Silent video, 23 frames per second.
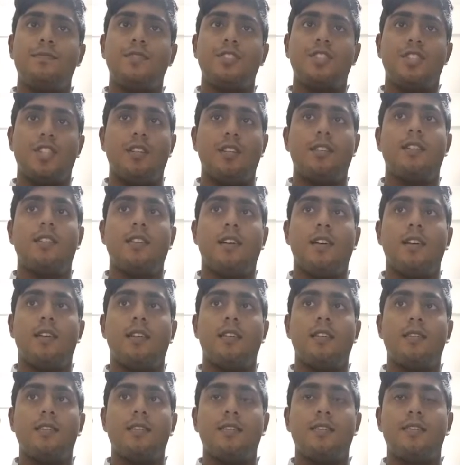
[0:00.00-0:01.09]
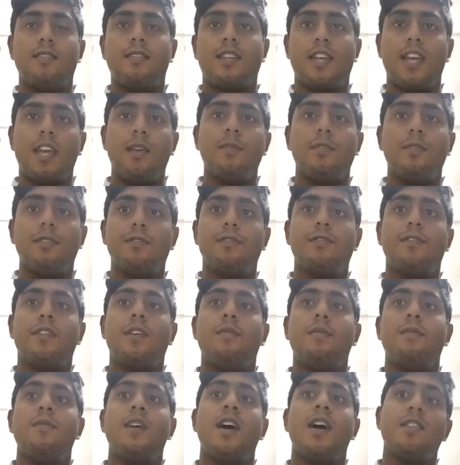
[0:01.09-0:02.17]
shield our cable
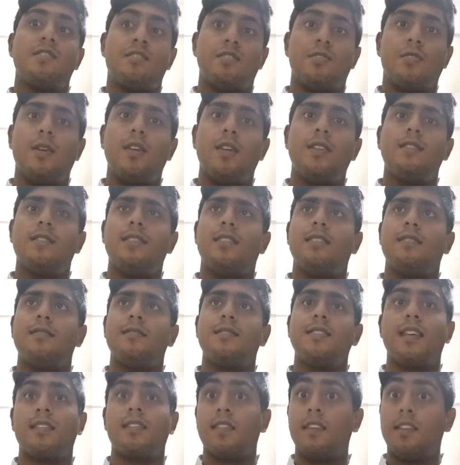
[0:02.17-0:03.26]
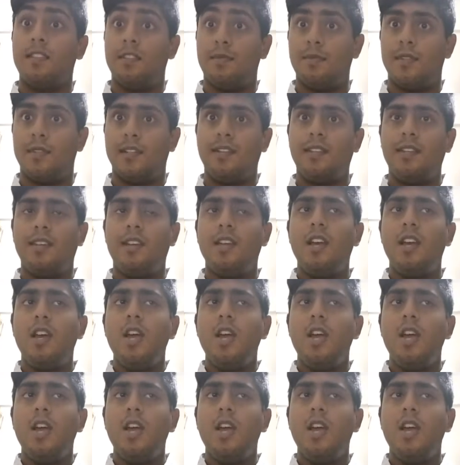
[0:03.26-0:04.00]
from asteroids and satellite debris,